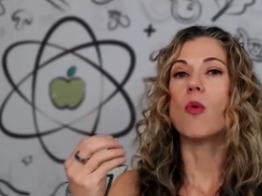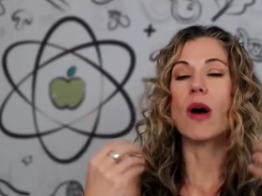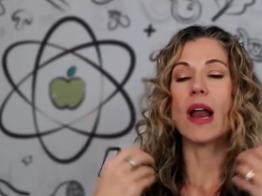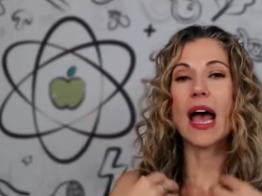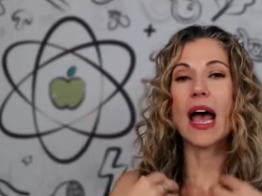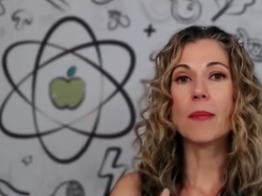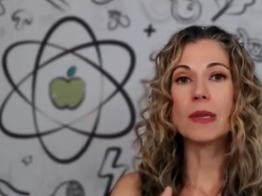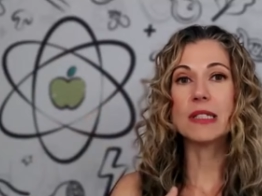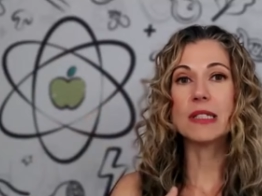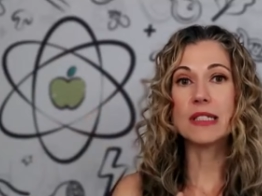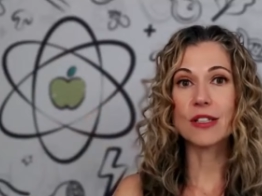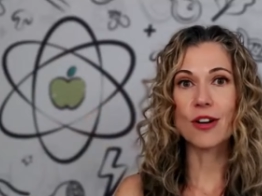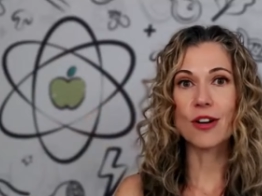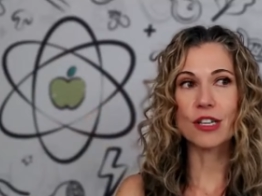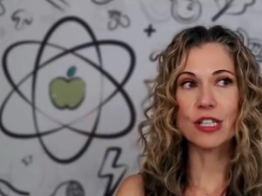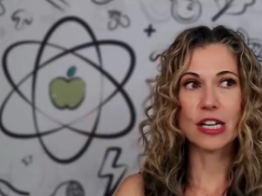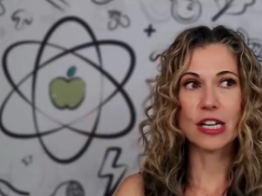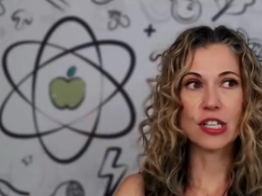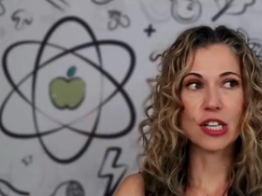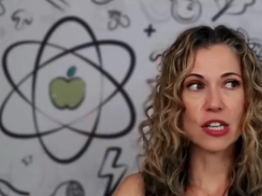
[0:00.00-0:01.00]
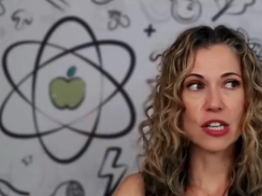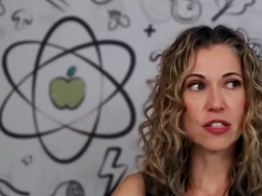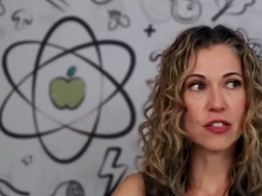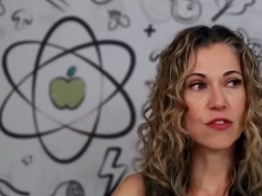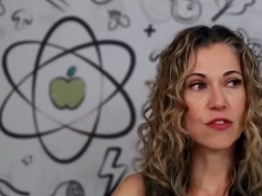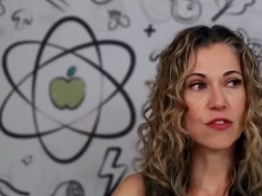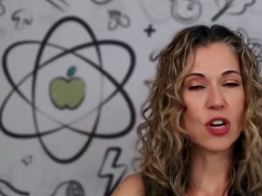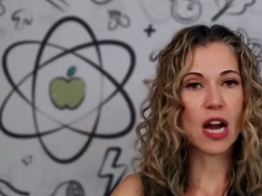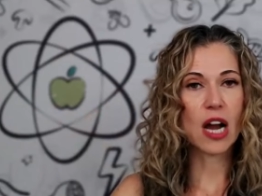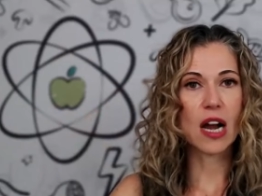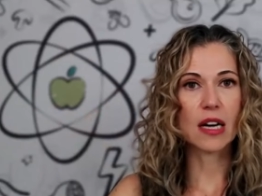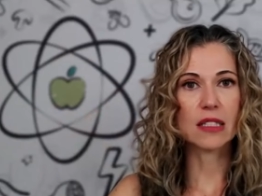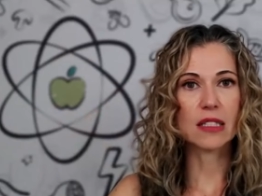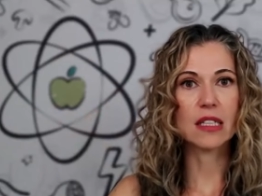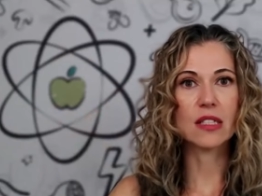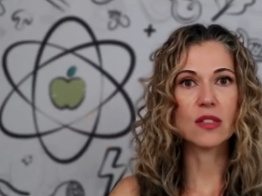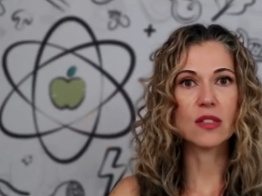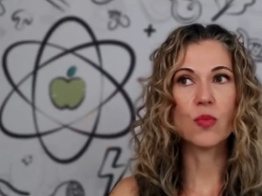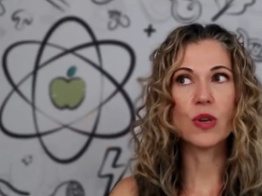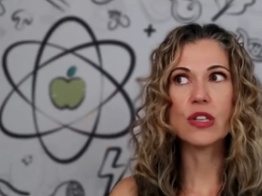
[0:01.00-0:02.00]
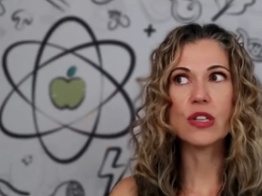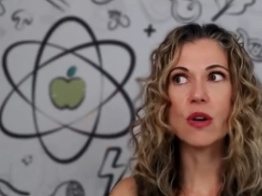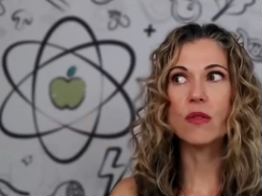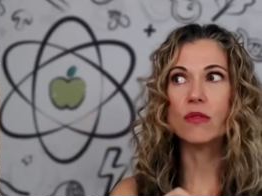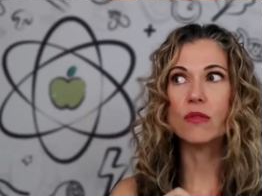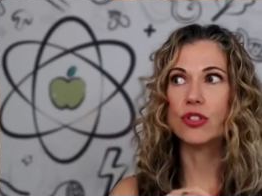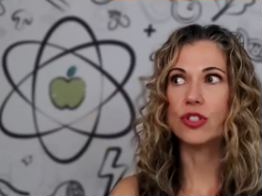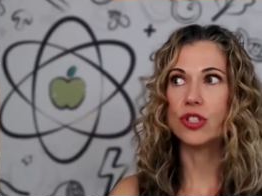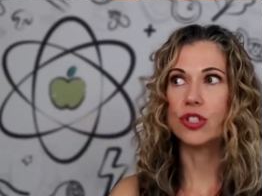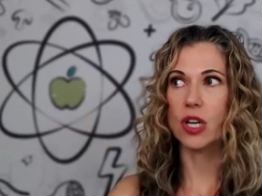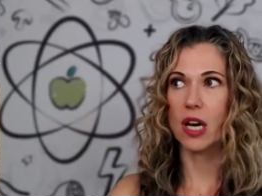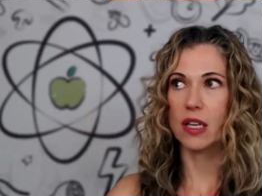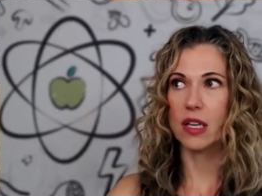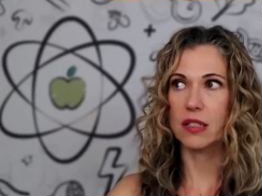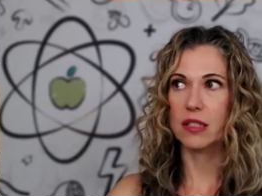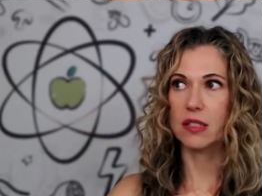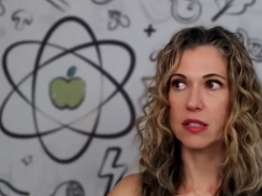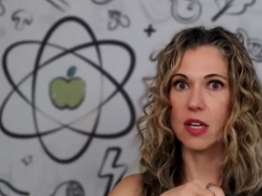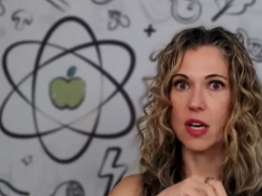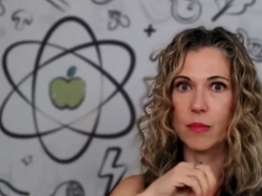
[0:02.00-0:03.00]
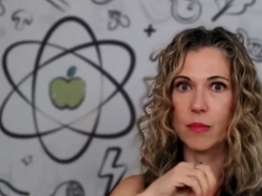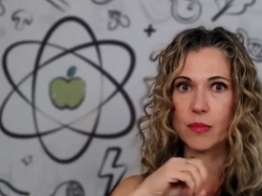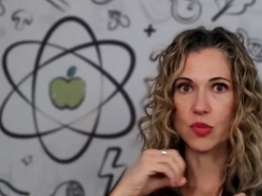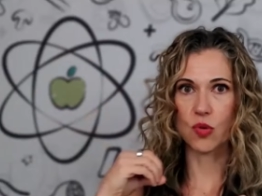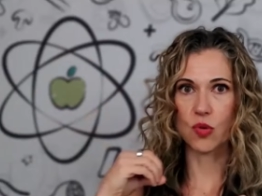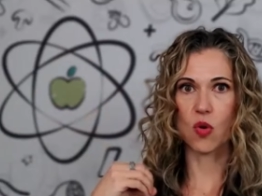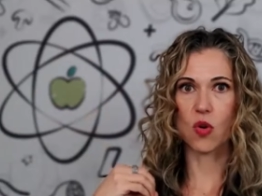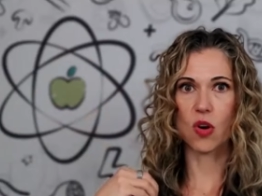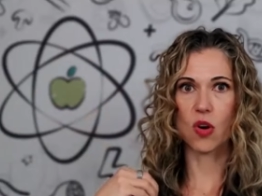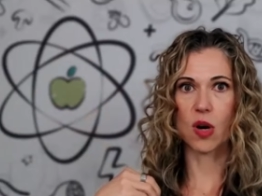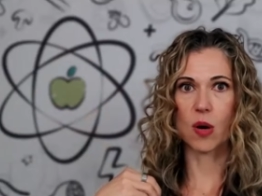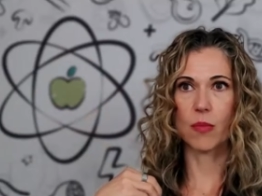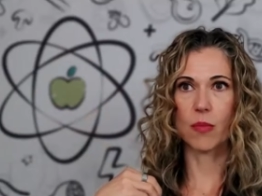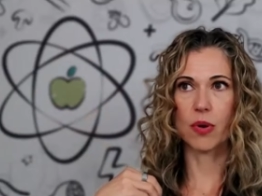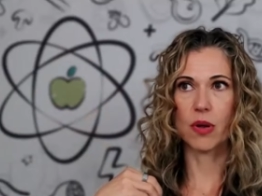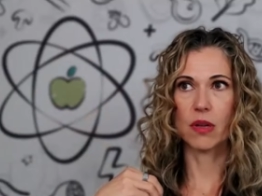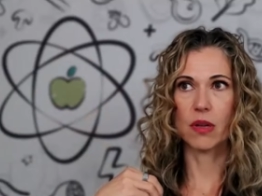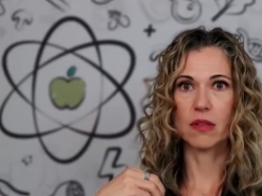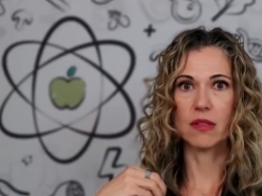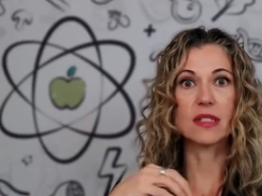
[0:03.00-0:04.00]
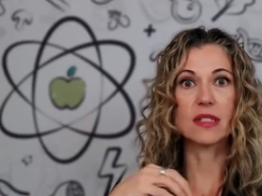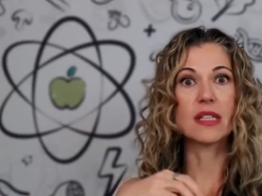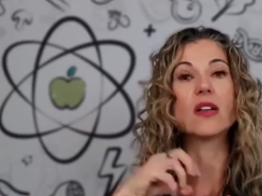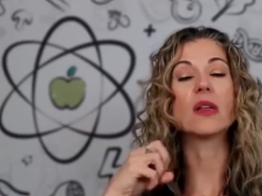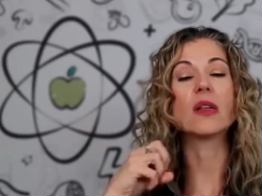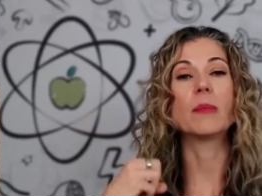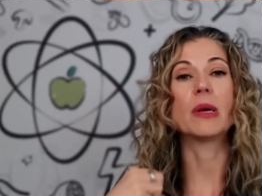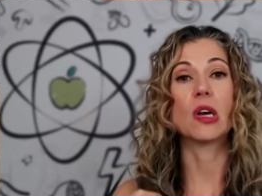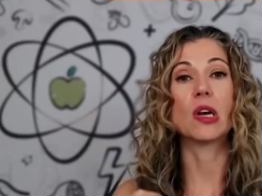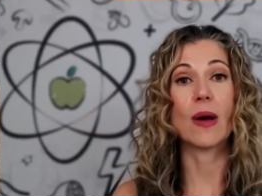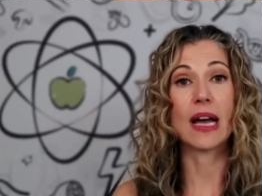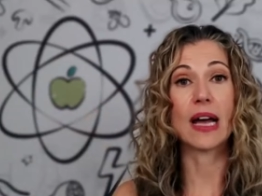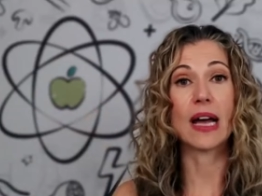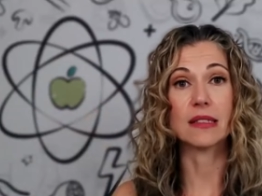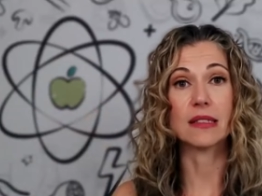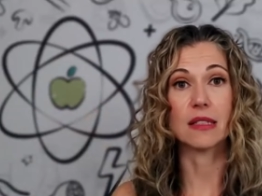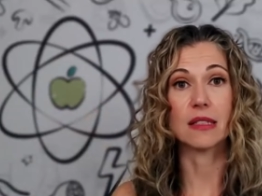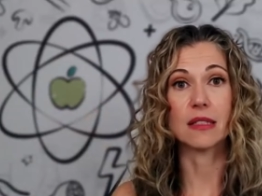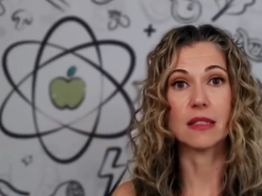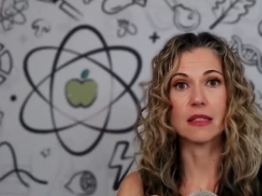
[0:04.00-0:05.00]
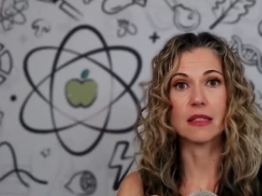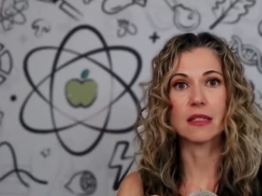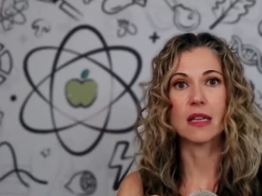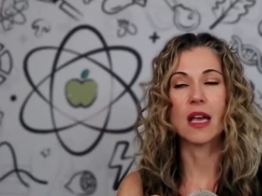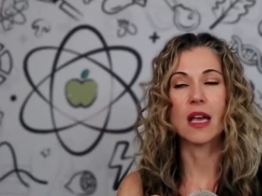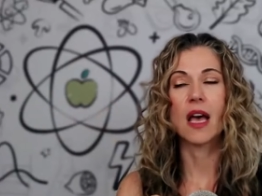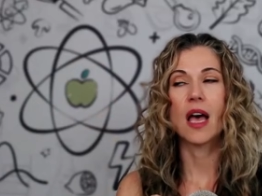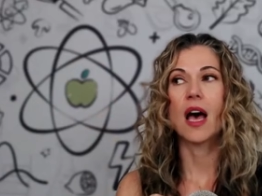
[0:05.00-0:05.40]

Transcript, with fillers: what happens in our digestive tract is we don't just absorb single amino acids.